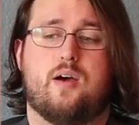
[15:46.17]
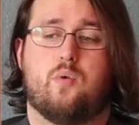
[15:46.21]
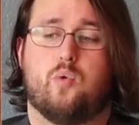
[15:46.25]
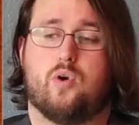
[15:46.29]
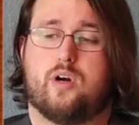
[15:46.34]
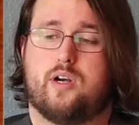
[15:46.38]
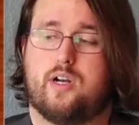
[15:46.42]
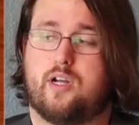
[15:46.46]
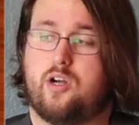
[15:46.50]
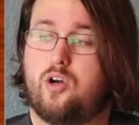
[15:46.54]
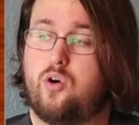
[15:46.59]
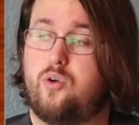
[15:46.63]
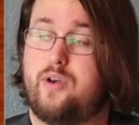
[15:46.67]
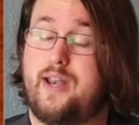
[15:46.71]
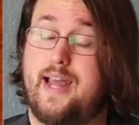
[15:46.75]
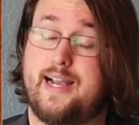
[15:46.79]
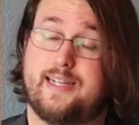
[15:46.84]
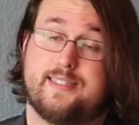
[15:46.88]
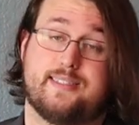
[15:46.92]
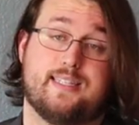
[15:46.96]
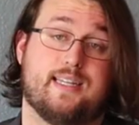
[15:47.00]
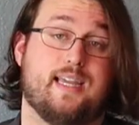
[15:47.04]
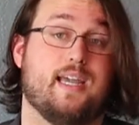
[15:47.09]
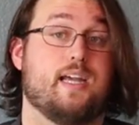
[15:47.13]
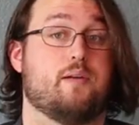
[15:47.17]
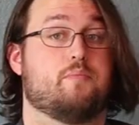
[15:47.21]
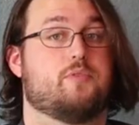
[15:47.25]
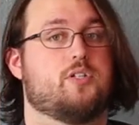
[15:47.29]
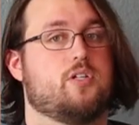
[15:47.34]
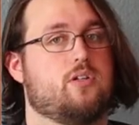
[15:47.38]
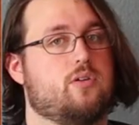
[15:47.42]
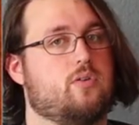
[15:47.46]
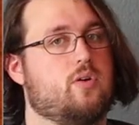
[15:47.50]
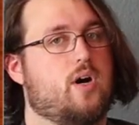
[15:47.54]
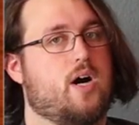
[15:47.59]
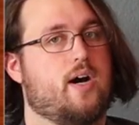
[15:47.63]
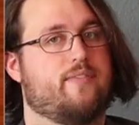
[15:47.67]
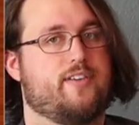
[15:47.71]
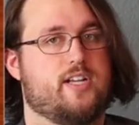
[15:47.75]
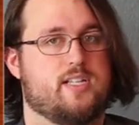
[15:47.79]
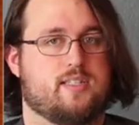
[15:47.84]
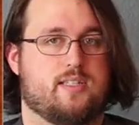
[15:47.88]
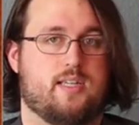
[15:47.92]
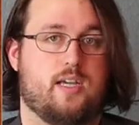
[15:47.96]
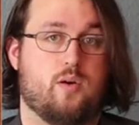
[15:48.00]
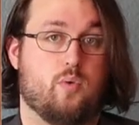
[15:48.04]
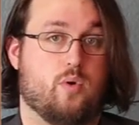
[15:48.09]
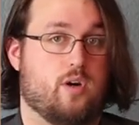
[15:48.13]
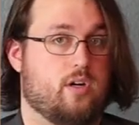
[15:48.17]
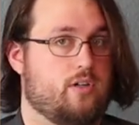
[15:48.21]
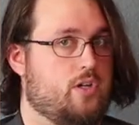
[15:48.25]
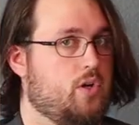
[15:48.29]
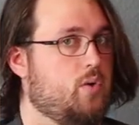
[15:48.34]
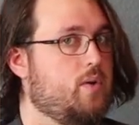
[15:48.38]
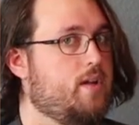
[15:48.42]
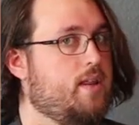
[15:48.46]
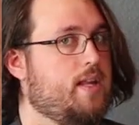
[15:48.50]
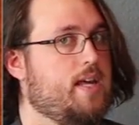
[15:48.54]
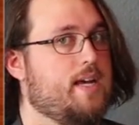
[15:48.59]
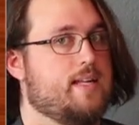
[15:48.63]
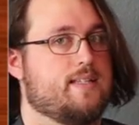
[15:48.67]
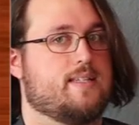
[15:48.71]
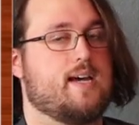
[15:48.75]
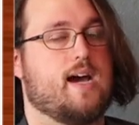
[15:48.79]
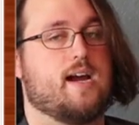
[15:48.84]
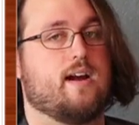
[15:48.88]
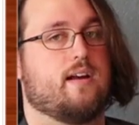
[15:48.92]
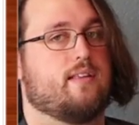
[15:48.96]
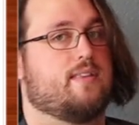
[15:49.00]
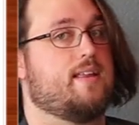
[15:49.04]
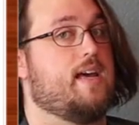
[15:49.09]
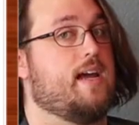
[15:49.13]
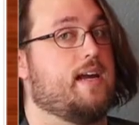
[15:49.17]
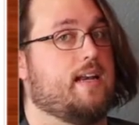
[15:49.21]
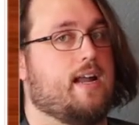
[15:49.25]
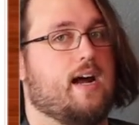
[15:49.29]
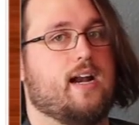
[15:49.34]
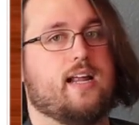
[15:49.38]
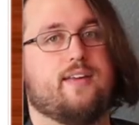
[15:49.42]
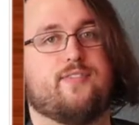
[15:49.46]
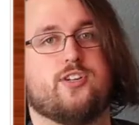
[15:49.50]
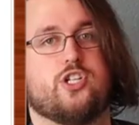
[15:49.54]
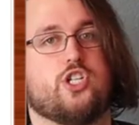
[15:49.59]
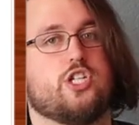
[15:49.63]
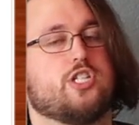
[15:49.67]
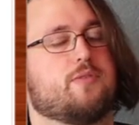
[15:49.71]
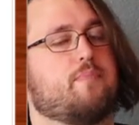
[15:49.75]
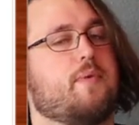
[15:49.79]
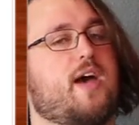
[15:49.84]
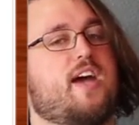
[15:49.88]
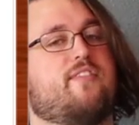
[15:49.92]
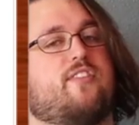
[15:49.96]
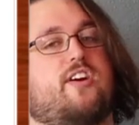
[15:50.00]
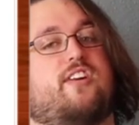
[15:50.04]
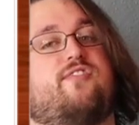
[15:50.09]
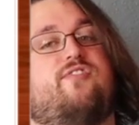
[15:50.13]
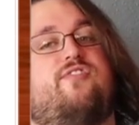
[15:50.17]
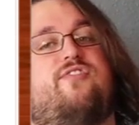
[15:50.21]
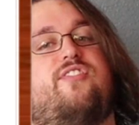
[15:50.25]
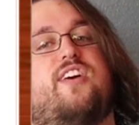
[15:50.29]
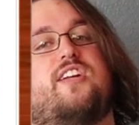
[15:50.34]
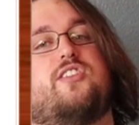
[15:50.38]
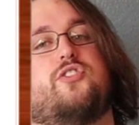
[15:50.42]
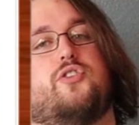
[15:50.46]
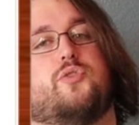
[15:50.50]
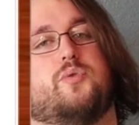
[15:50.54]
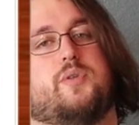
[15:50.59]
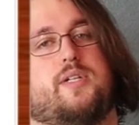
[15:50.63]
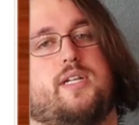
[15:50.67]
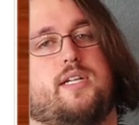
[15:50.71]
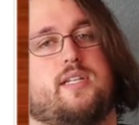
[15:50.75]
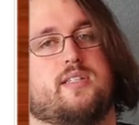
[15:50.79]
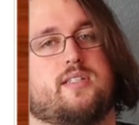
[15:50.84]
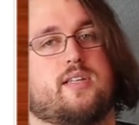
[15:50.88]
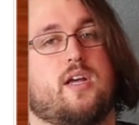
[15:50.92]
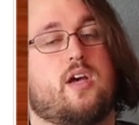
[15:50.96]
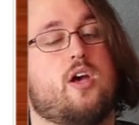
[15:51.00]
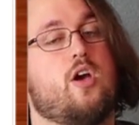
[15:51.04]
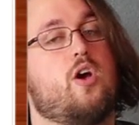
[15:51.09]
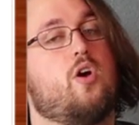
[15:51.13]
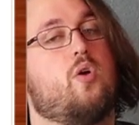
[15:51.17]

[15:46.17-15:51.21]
We're going to go next to game two. Obviously, we're doing the entire thing. Not even just Maverick victories.